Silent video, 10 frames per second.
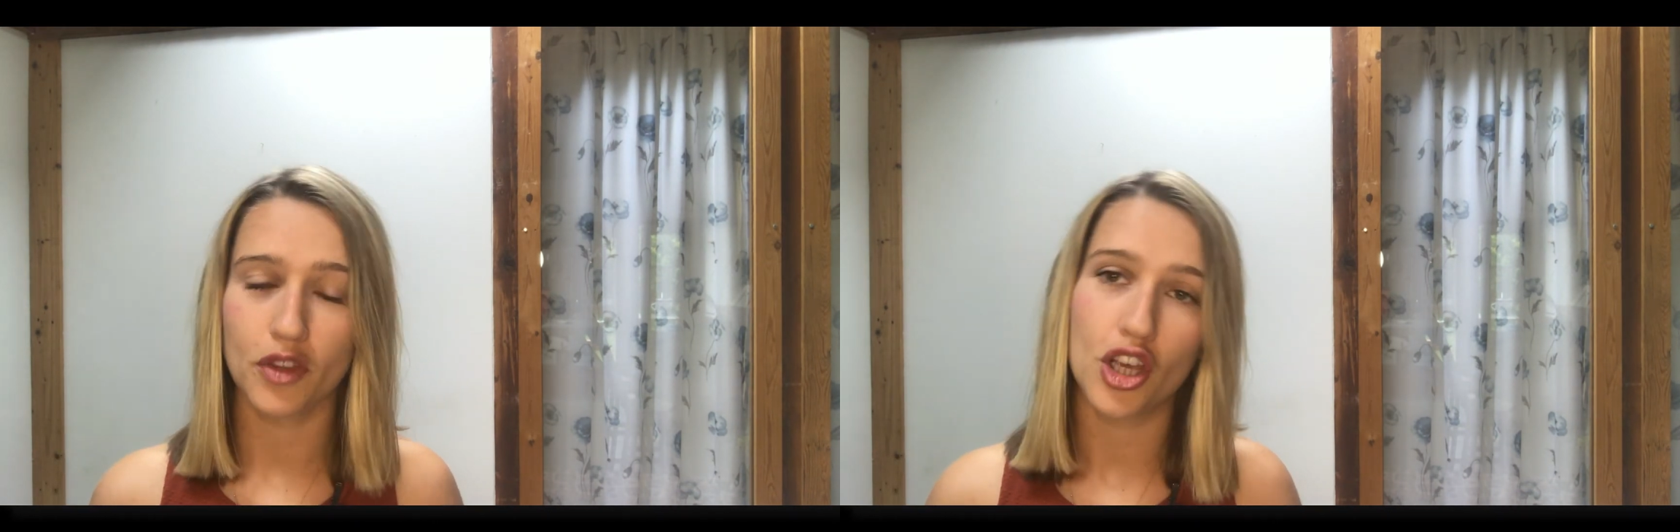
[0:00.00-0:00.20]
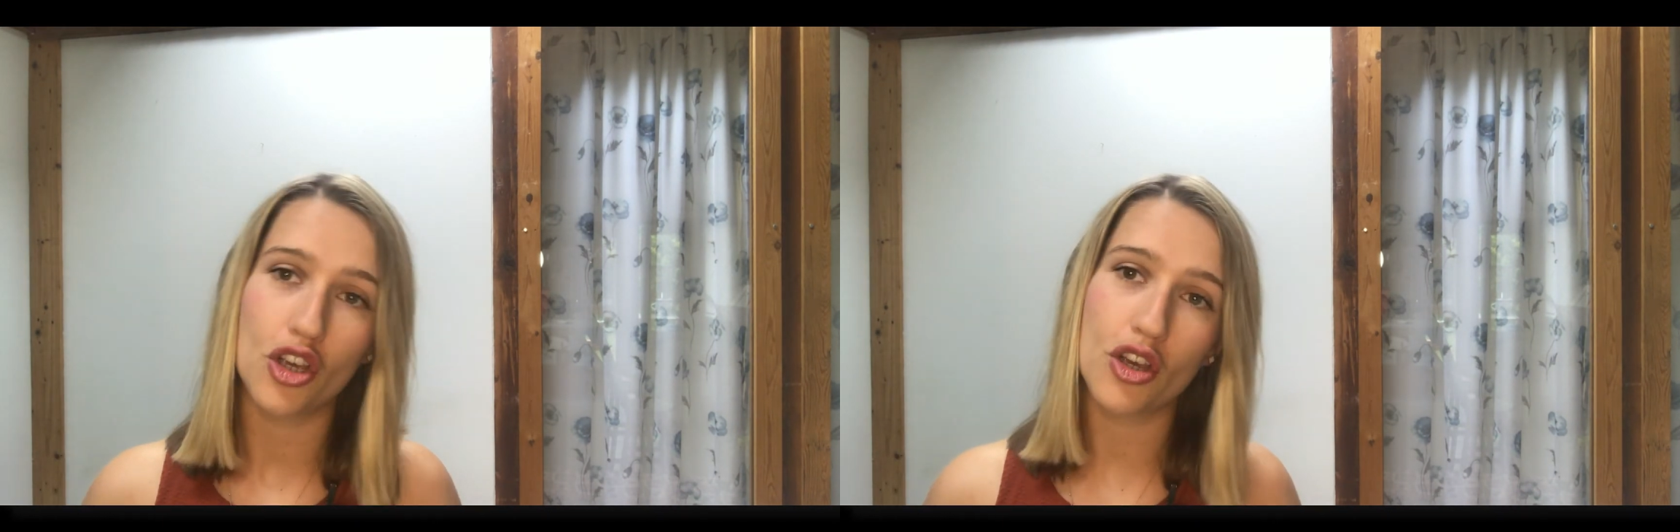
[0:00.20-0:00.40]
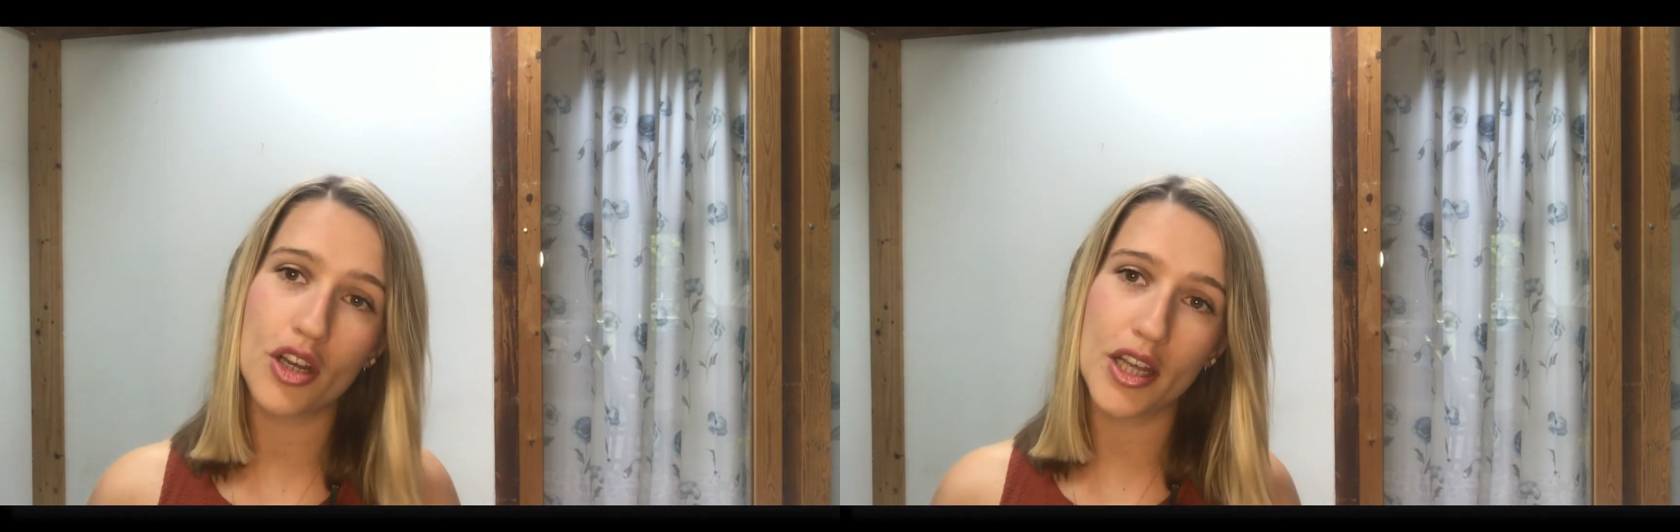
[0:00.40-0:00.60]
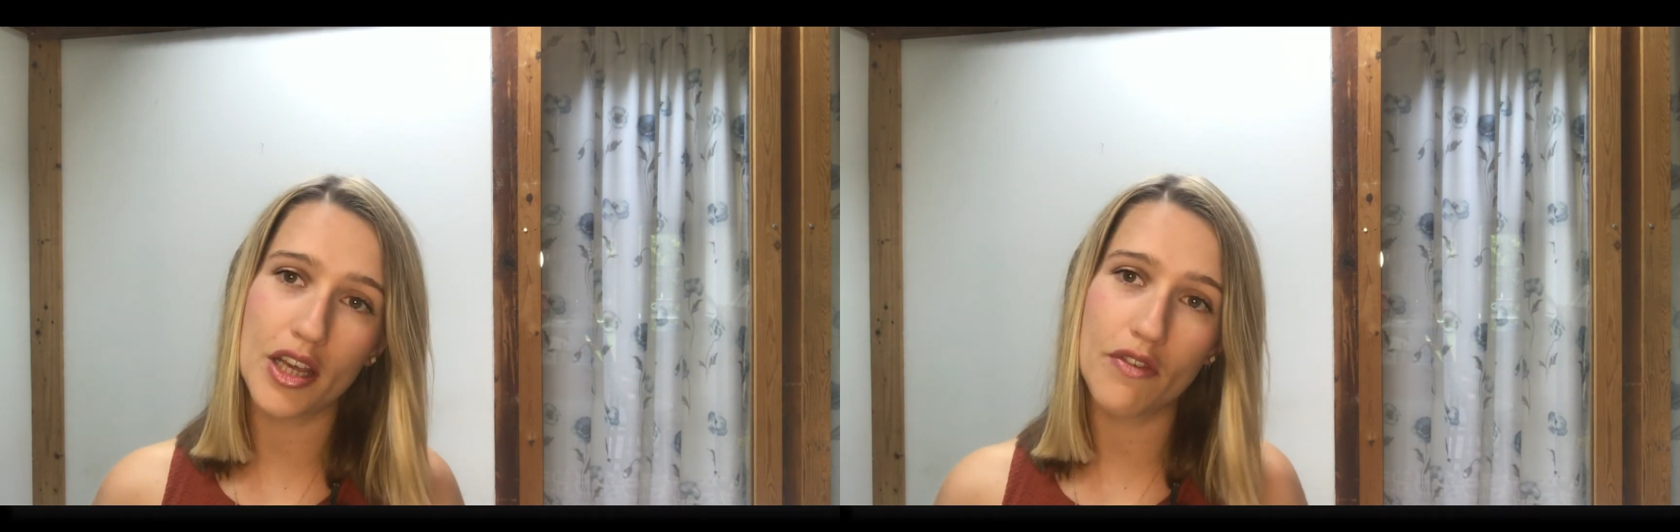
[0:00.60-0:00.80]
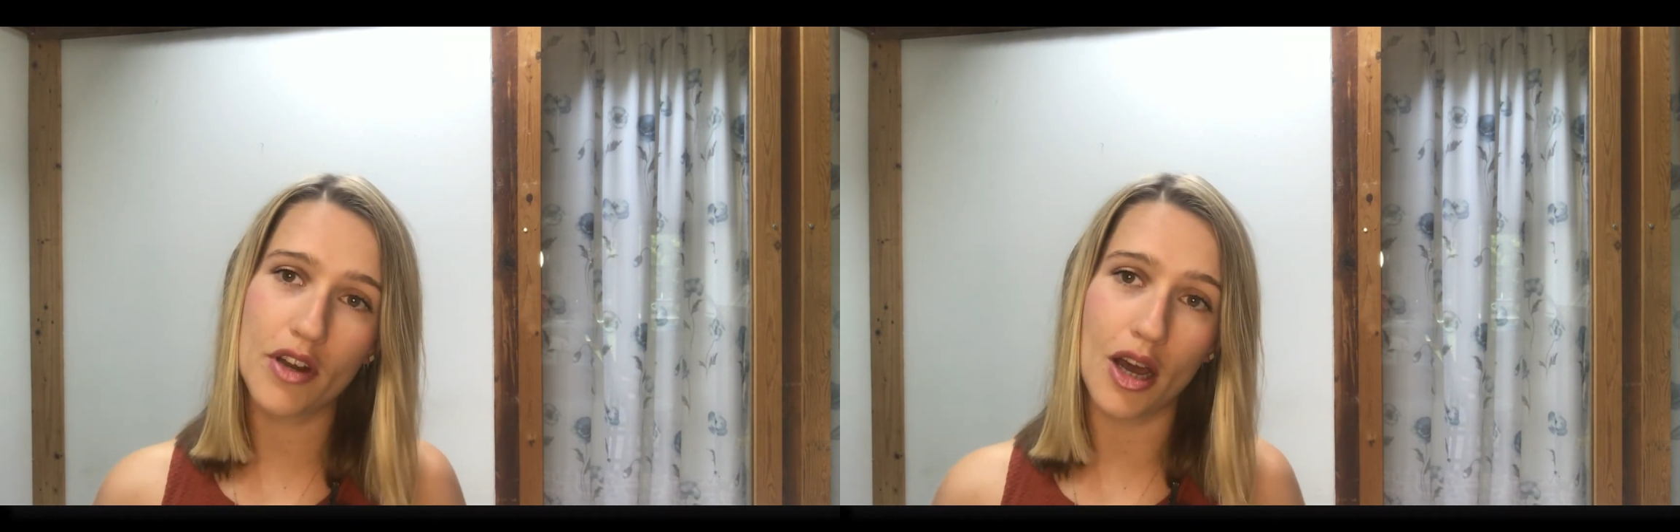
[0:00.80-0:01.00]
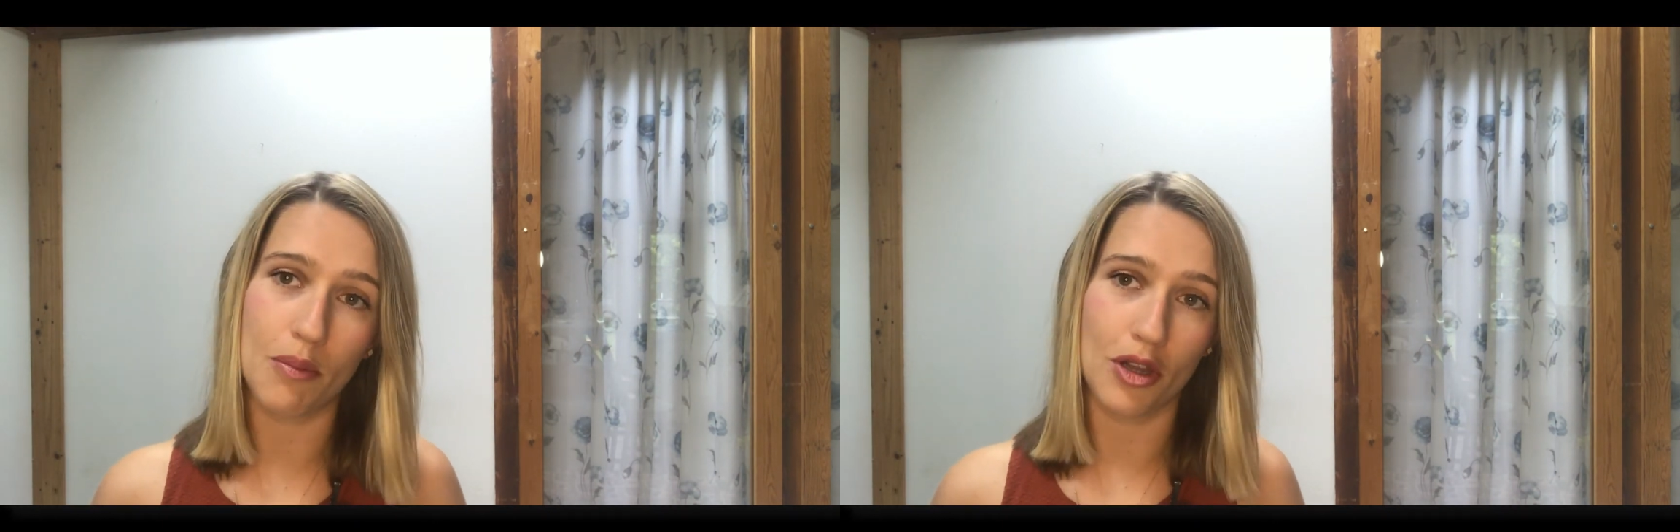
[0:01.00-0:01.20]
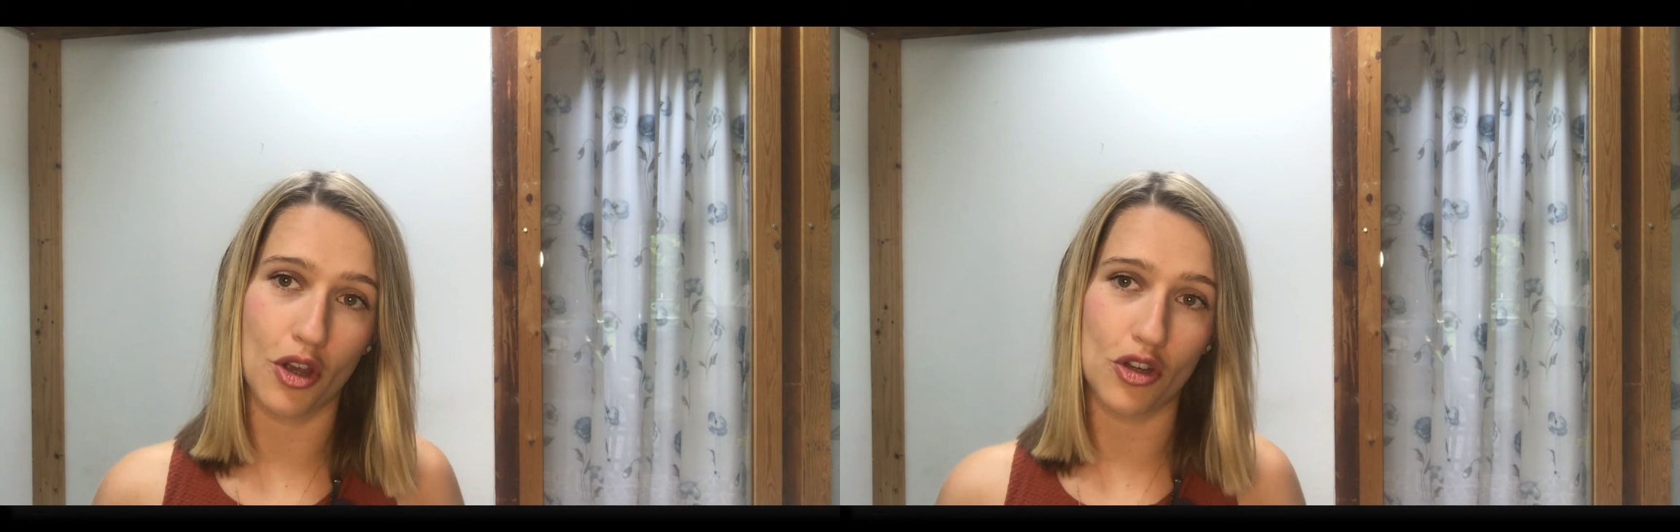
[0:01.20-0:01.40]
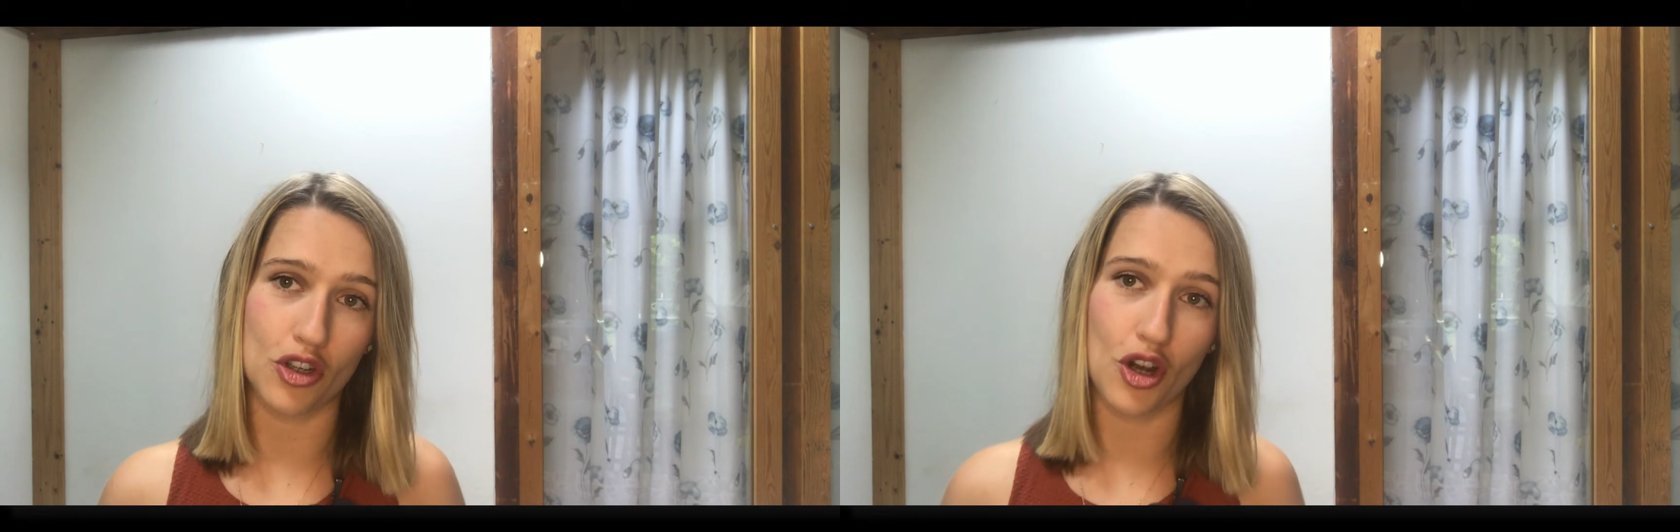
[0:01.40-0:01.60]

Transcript: You can even upload your